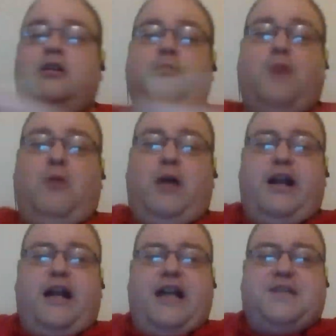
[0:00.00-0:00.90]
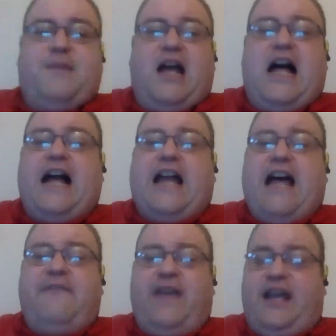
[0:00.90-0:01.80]
But what a night to be a
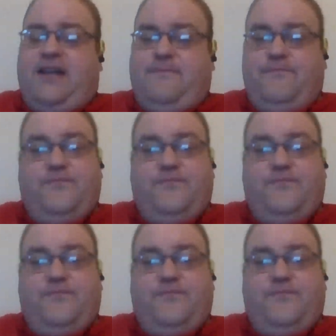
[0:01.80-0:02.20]
Hawkeye fan.